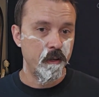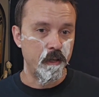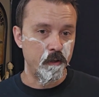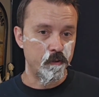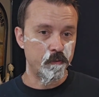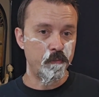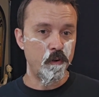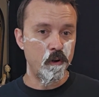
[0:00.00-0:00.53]
He
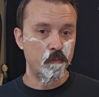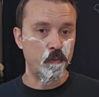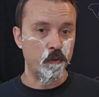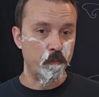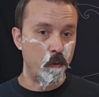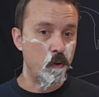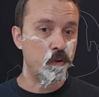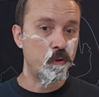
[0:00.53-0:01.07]
was involved with
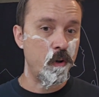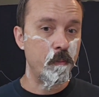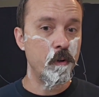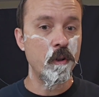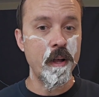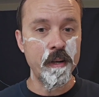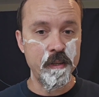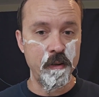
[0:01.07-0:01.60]
most
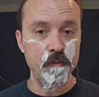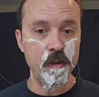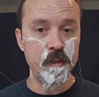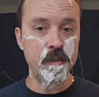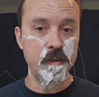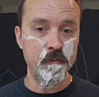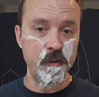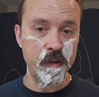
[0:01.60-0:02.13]
criminal
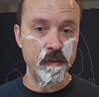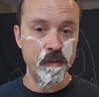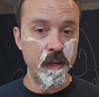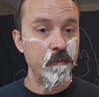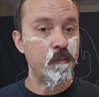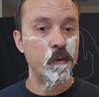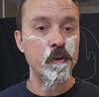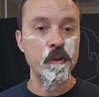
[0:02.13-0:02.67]
activities in Den
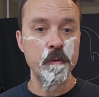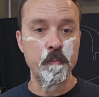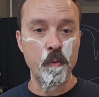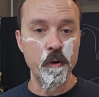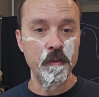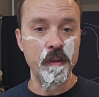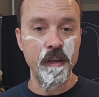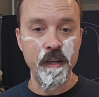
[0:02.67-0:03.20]
Denver to the
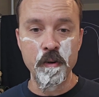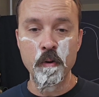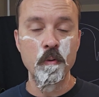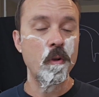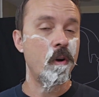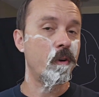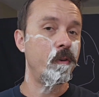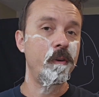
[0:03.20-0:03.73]
point that he no
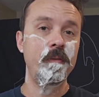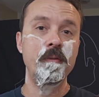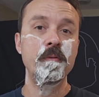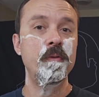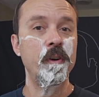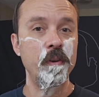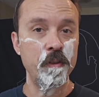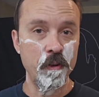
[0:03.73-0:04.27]
longer even
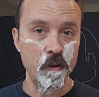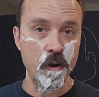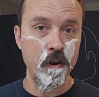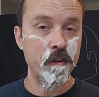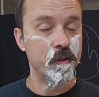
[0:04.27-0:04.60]
feared the law,